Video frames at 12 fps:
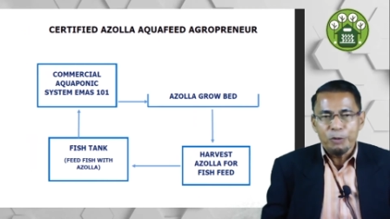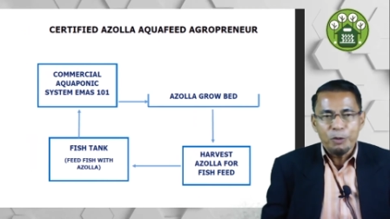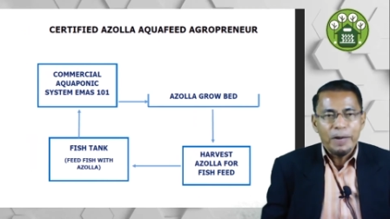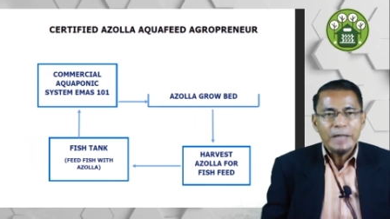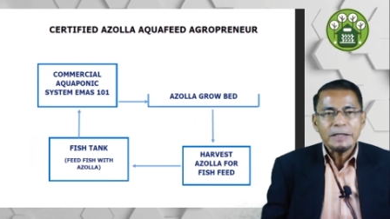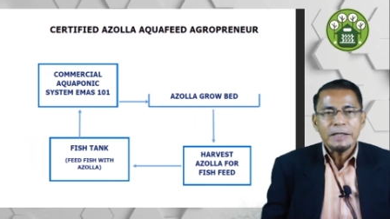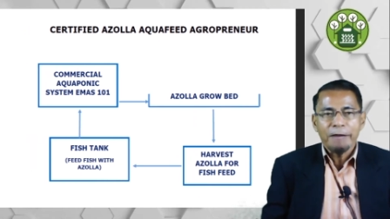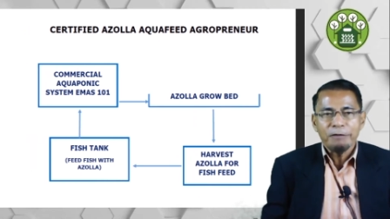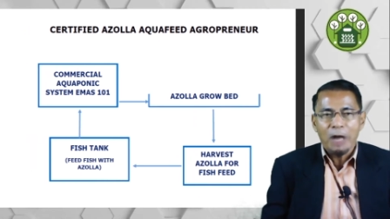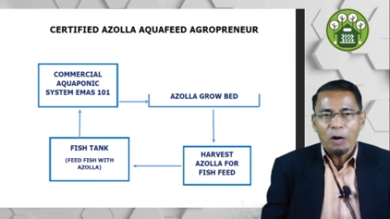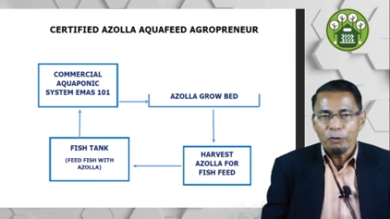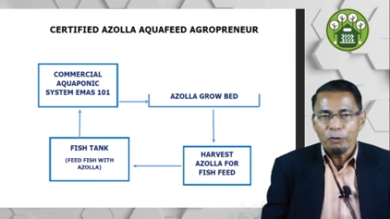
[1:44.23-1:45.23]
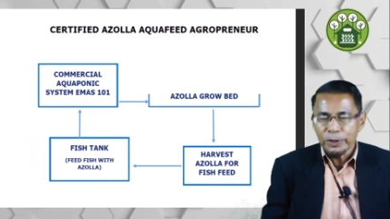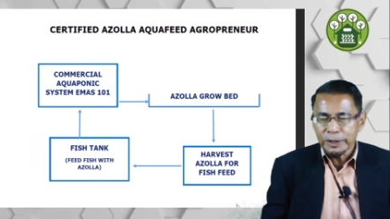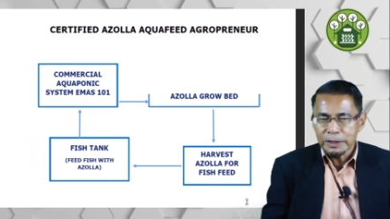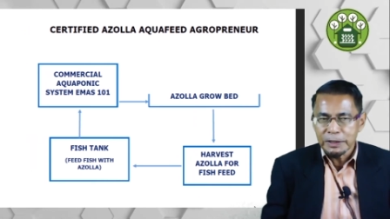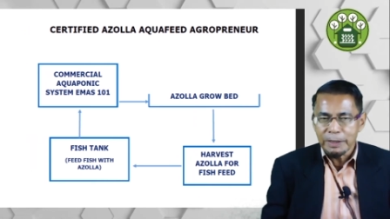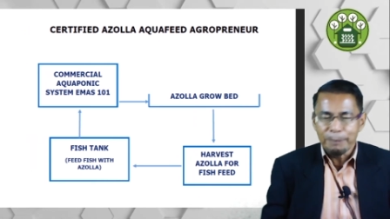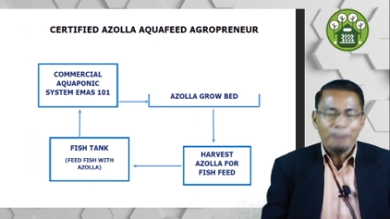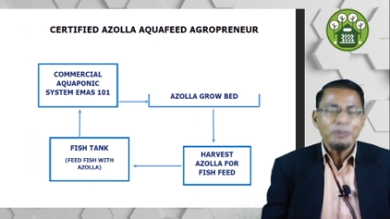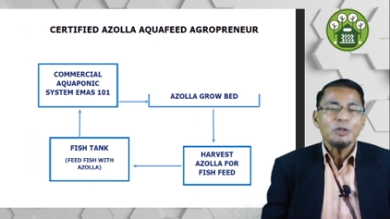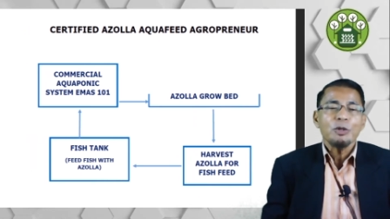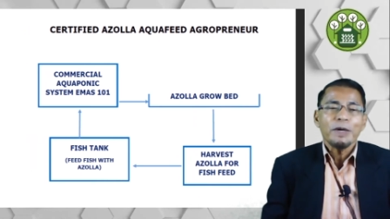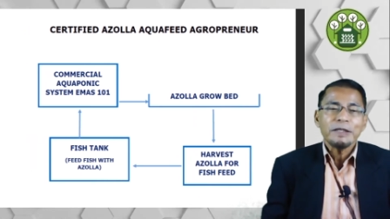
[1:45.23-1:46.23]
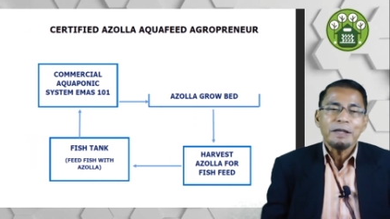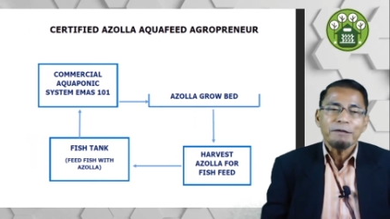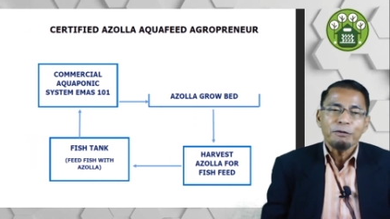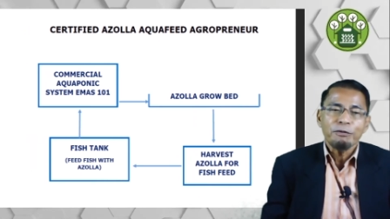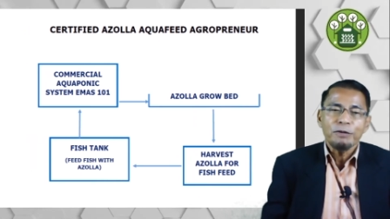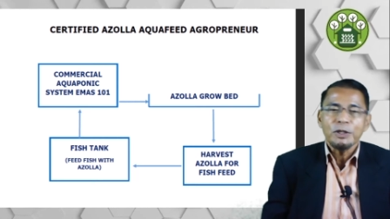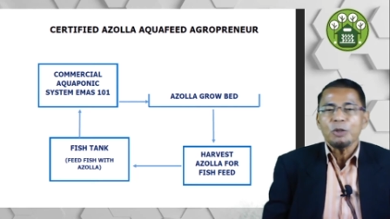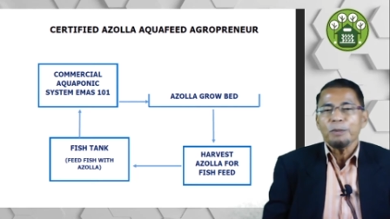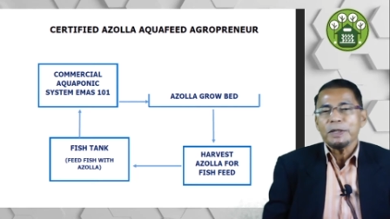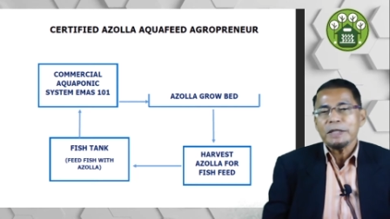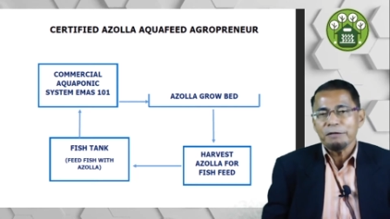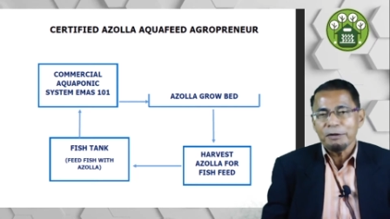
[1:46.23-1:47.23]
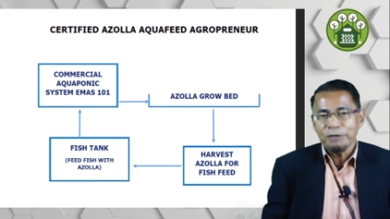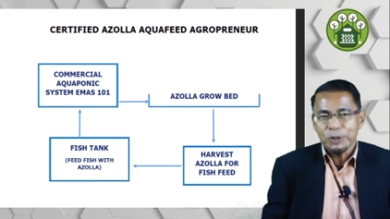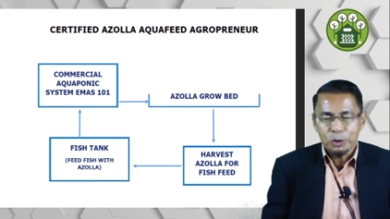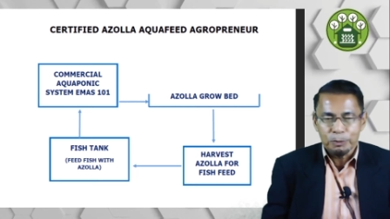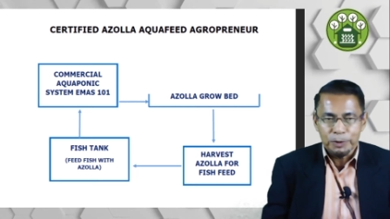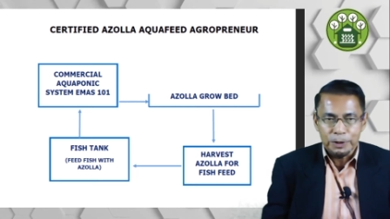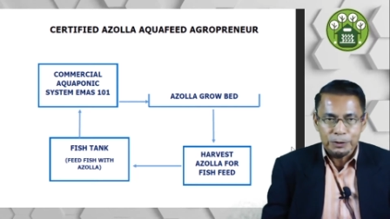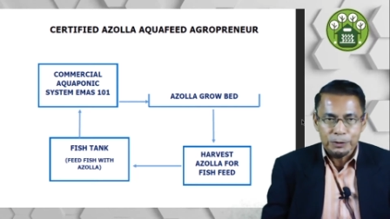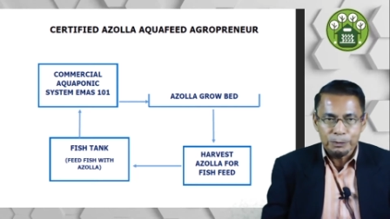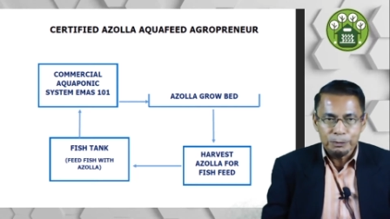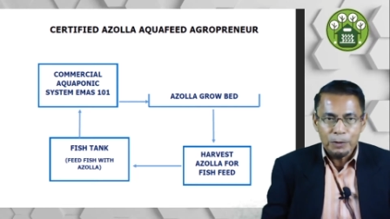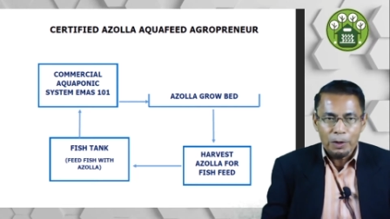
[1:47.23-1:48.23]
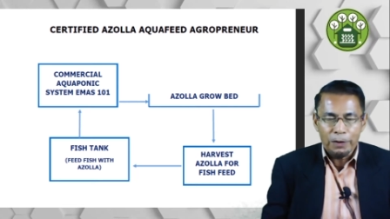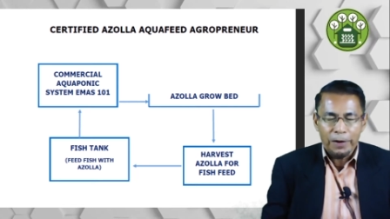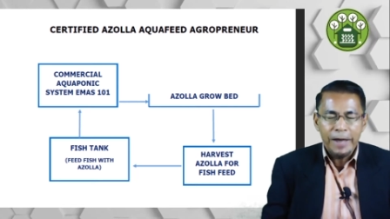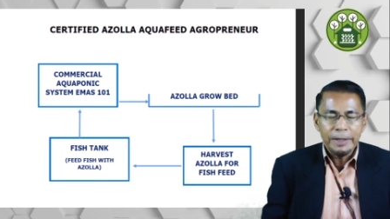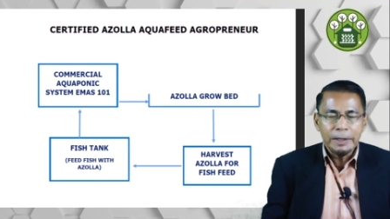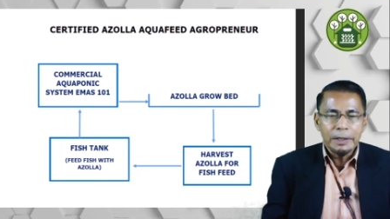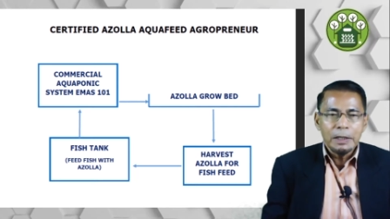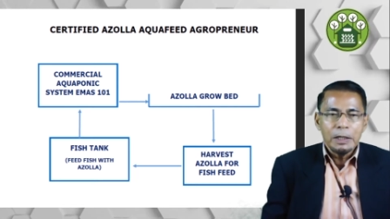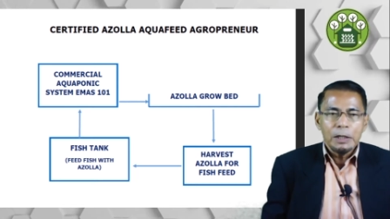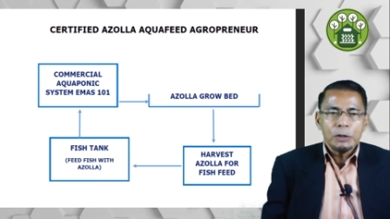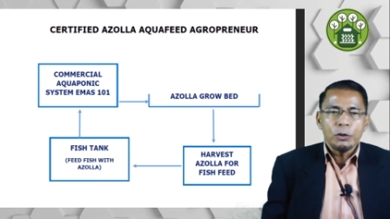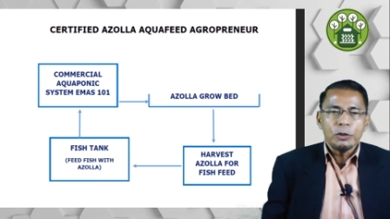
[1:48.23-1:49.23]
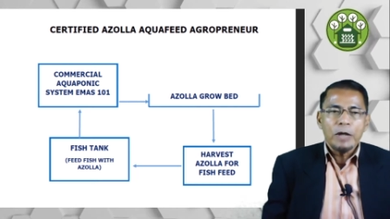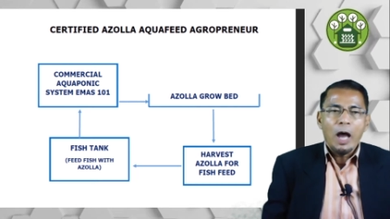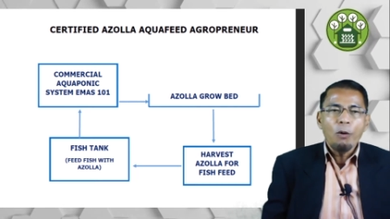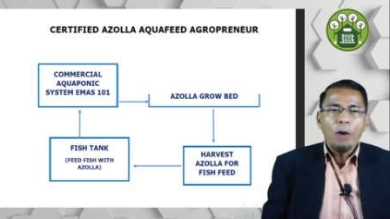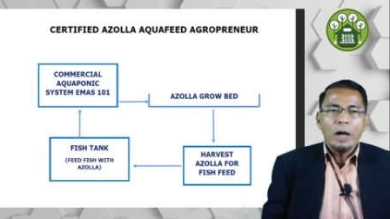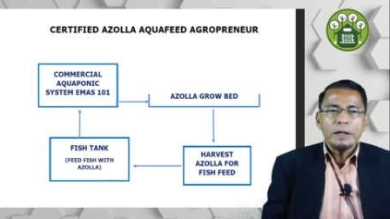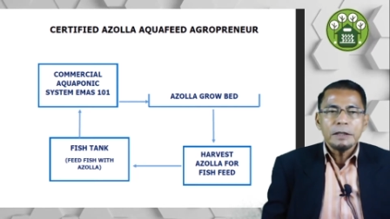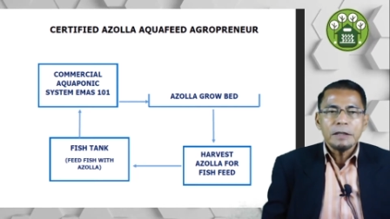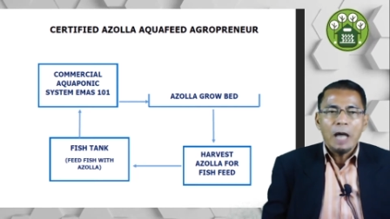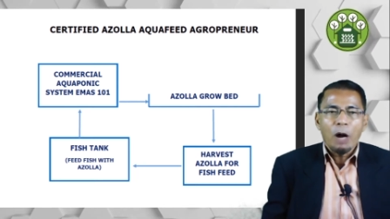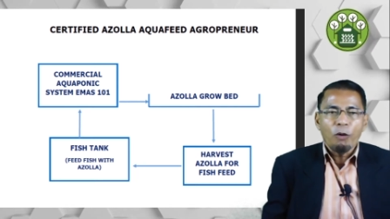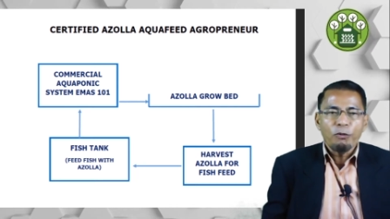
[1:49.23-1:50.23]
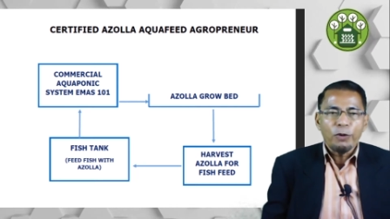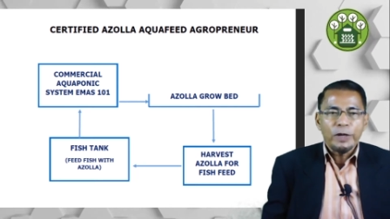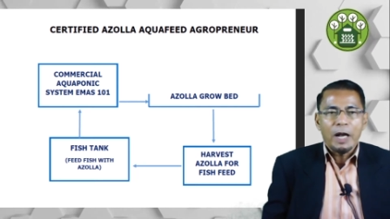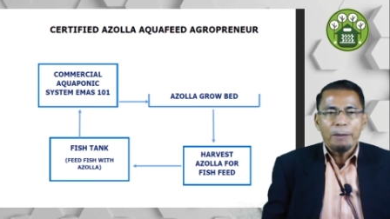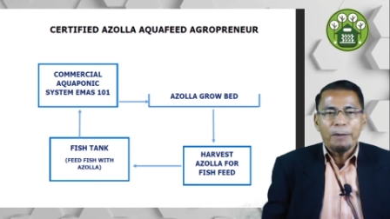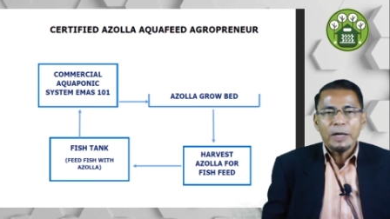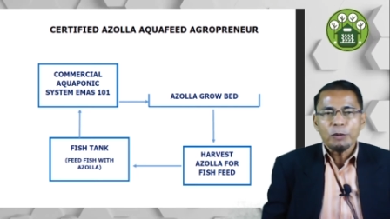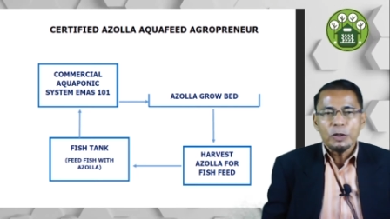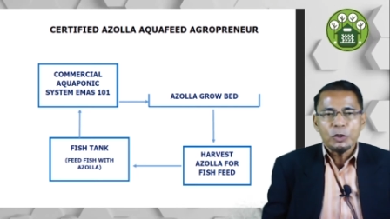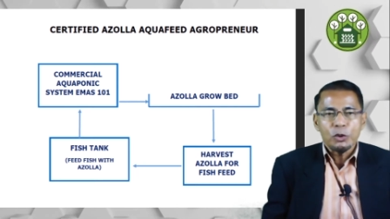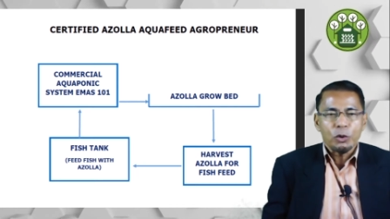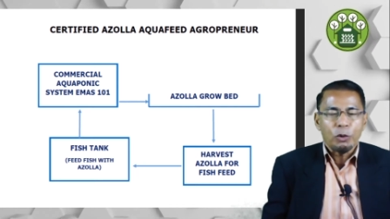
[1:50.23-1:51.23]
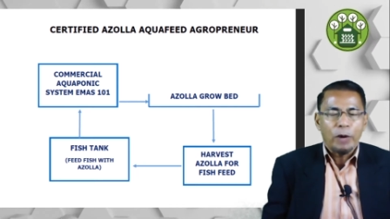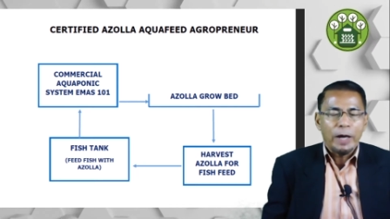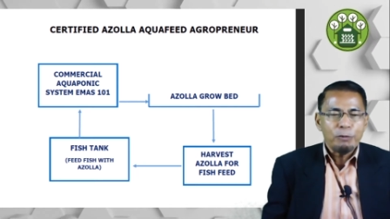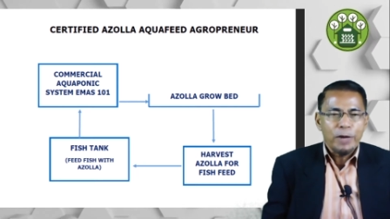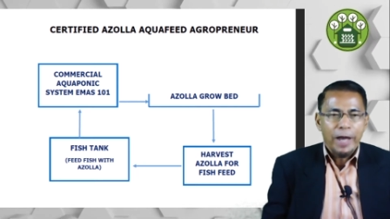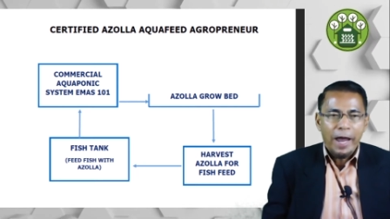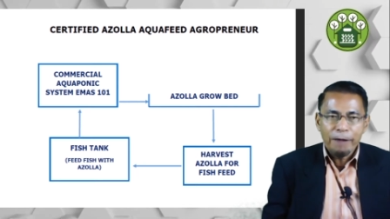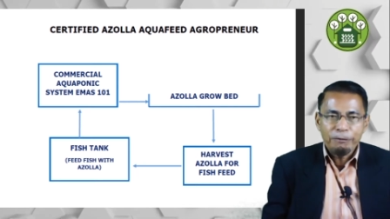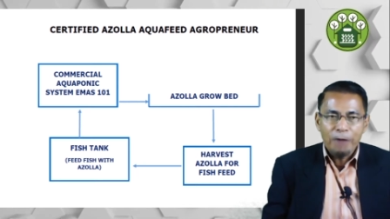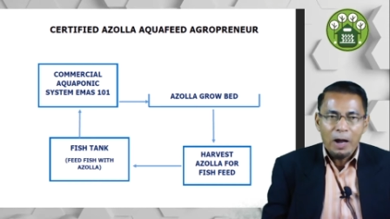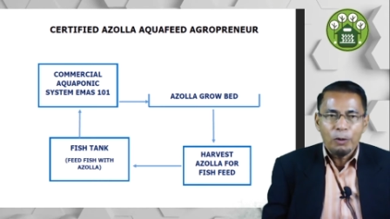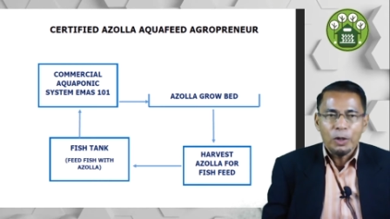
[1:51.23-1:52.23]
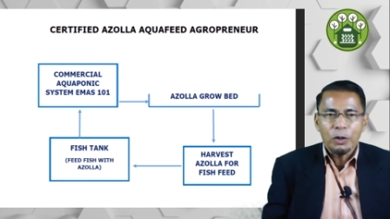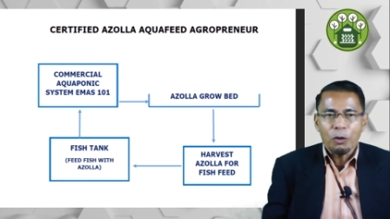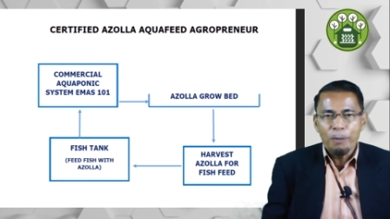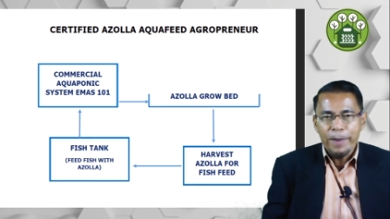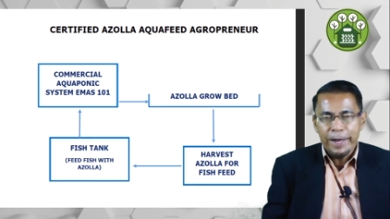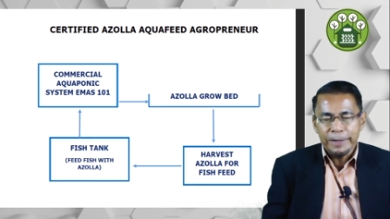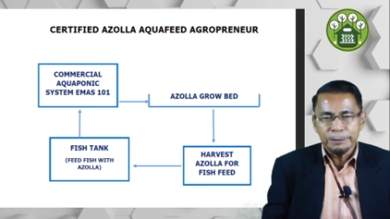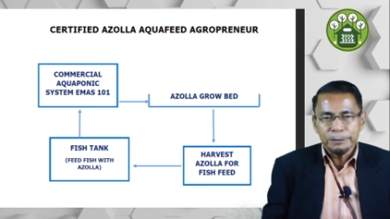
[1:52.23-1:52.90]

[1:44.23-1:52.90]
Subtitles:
You must have the aquaponic system. That means you must have the fish, you must have the vegetables. Alright? So now this aquaponic AMAS 101, we have our grow bed.